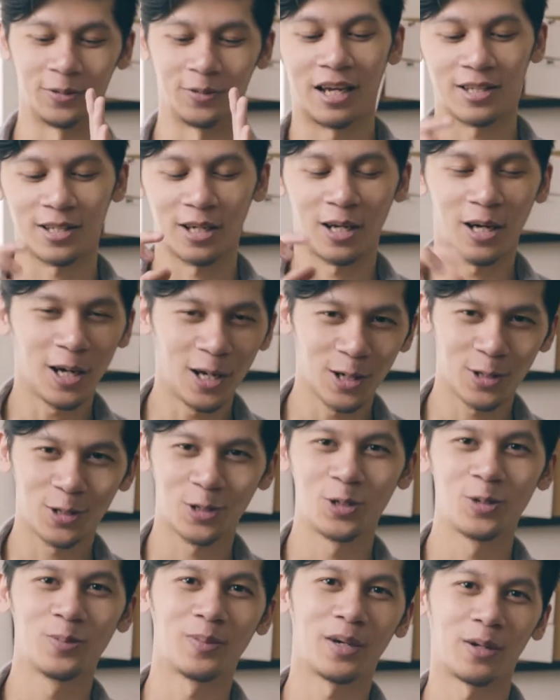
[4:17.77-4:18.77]
It has a hot
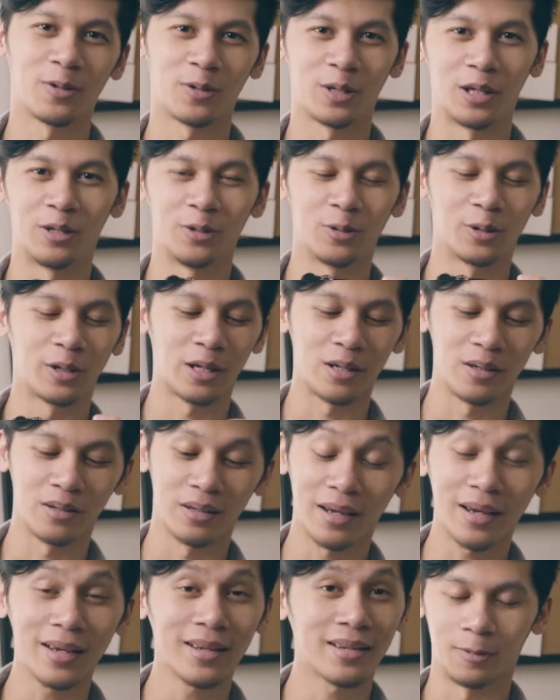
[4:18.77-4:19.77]
shoe mount, and you can
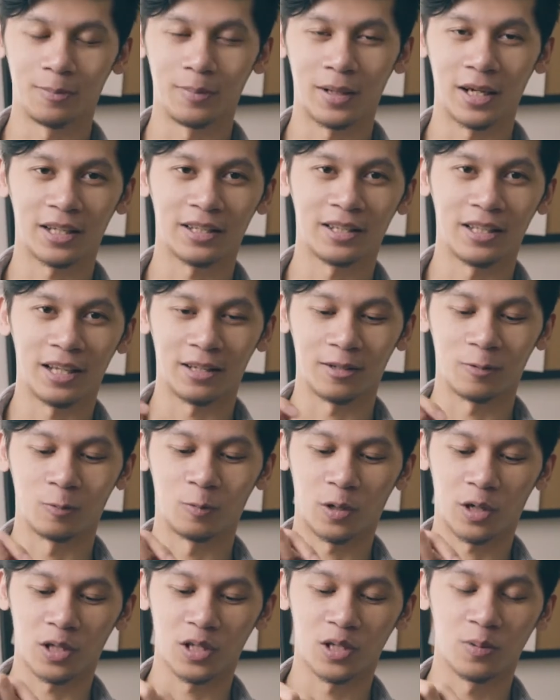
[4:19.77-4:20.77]
get a mic that
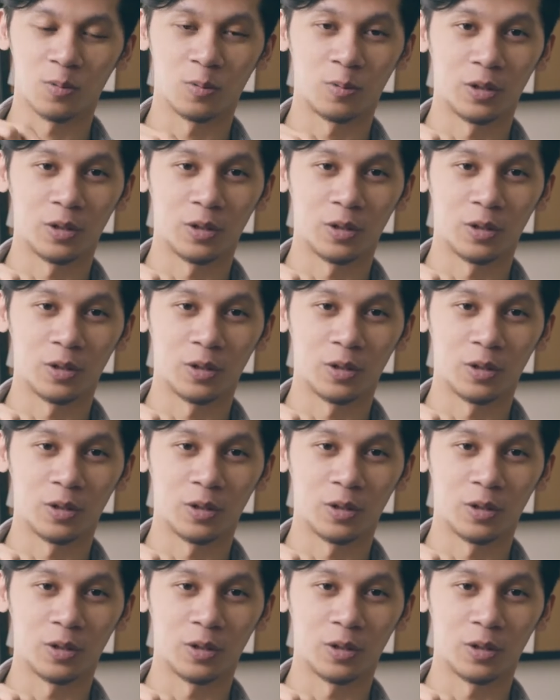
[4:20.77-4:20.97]
works